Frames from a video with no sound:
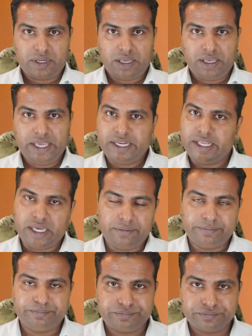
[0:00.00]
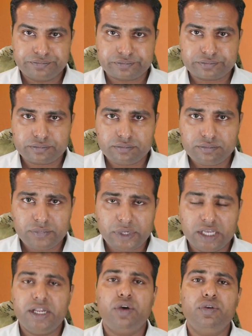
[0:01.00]
area.
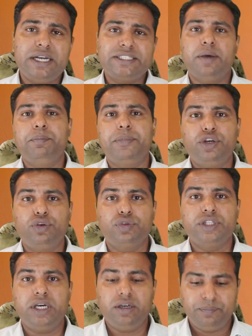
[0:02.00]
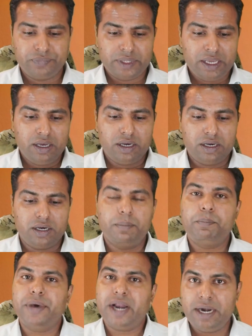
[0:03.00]
Now let's jump into the
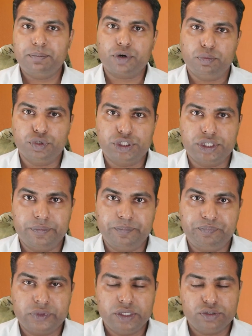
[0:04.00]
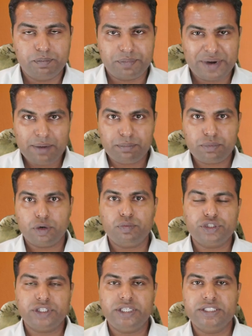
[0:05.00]
brand promotion. So brand
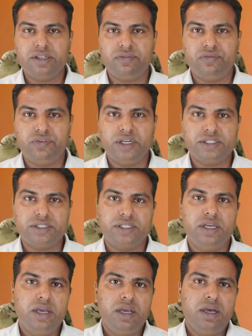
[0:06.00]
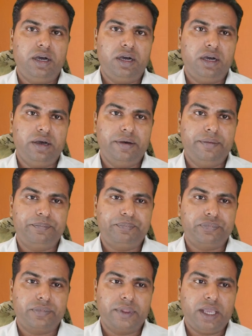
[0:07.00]
promotion is the first
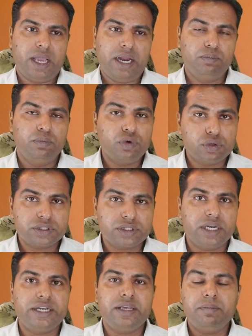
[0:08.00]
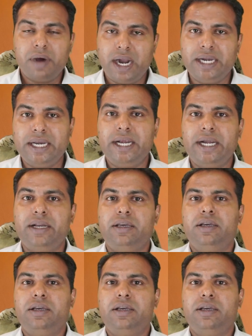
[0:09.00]
and most demanded